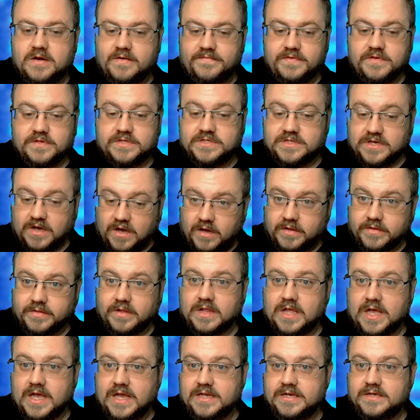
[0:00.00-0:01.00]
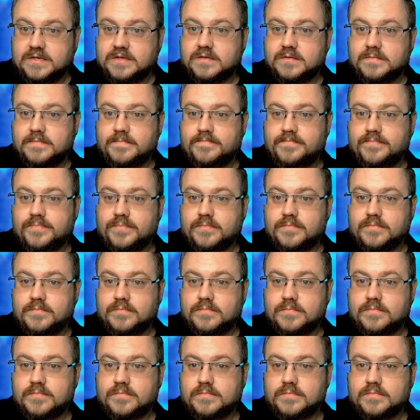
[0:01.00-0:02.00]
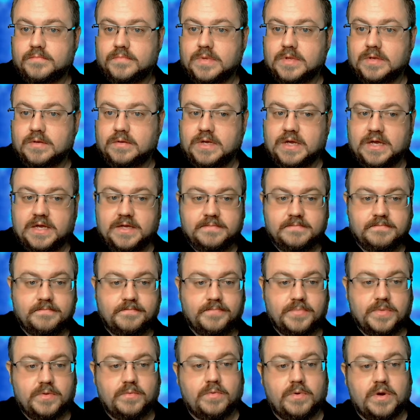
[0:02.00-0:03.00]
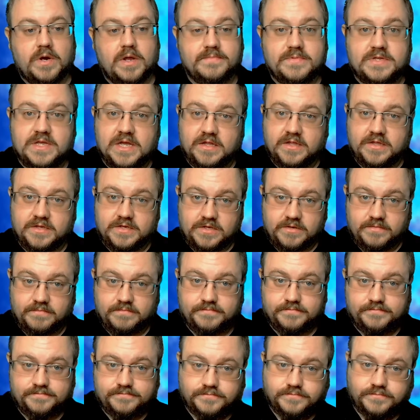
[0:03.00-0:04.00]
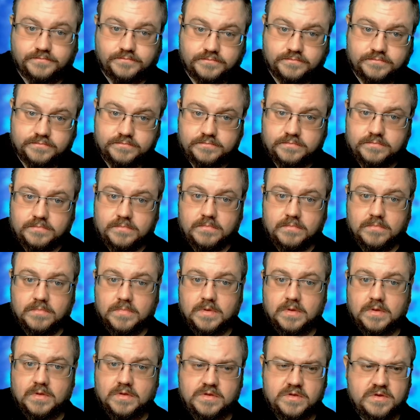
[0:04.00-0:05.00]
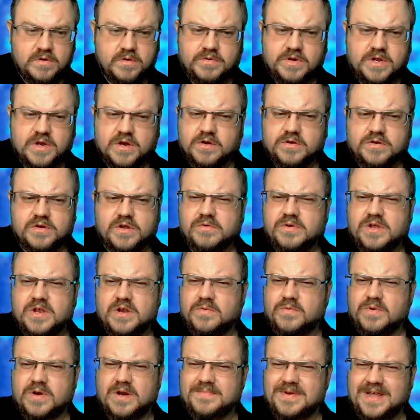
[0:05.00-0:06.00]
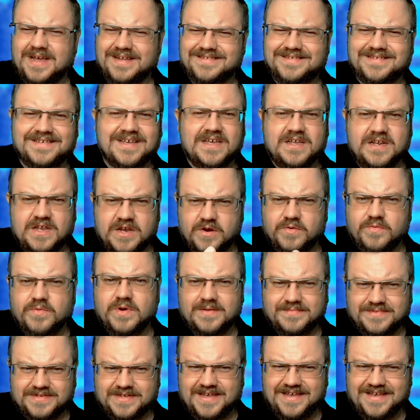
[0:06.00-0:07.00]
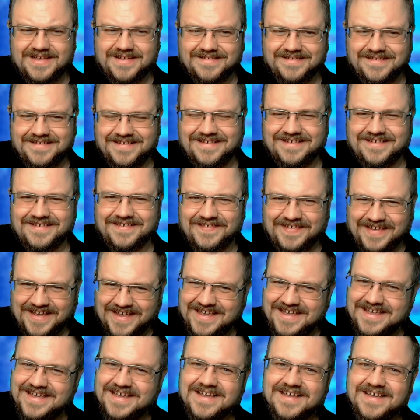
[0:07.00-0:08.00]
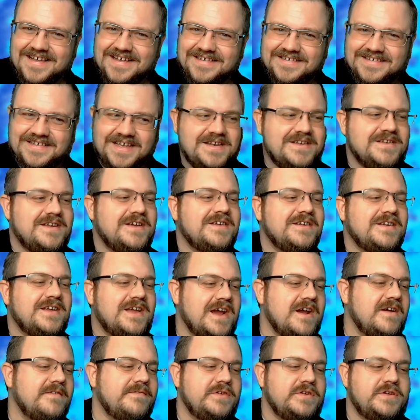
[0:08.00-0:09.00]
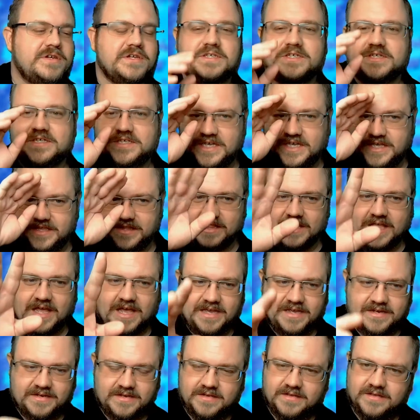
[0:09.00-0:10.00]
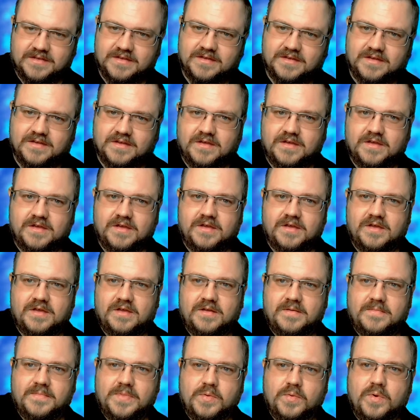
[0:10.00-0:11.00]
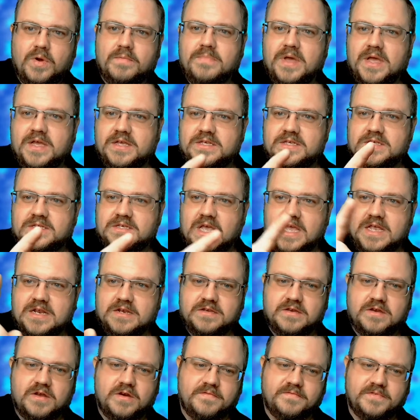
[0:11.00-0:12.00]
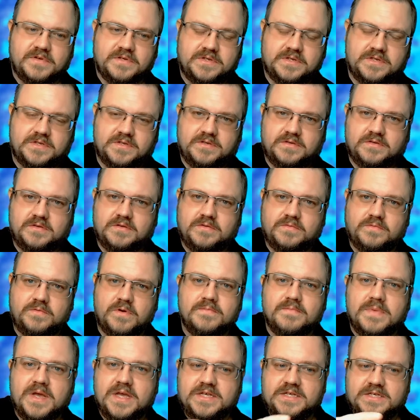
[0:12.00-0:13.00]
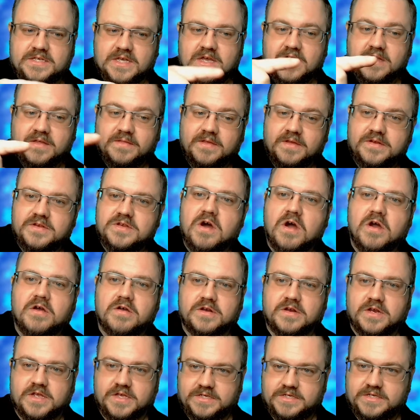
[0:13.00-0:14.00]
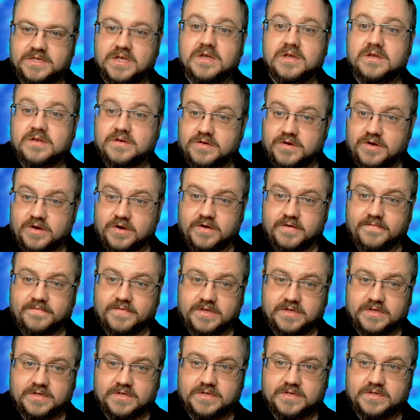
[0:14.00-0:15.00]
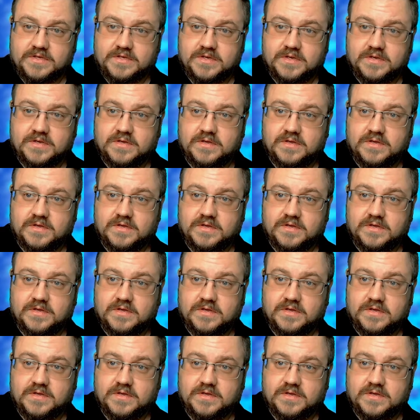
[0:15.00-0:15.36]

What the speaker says: if you saw the light. Okay? What I'm telling you. You don't hear what I'm not saying. Hear what I'm saying. Okay? Satan doesn't care if you just see the light. What makes Satan nervous? What makes the darkness nervous?